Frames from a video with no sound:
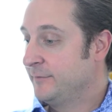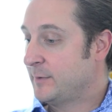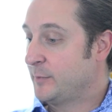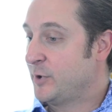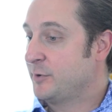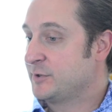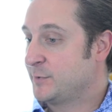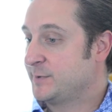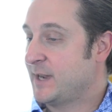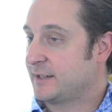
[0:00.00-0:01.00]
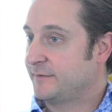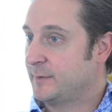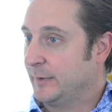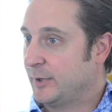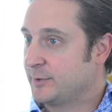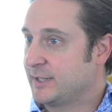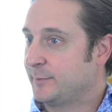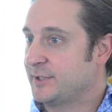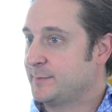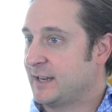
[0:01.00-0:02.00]
from a produce perspective, from a
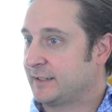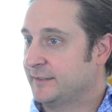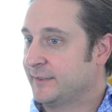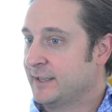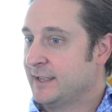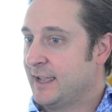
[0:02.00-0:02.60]
protein perspective,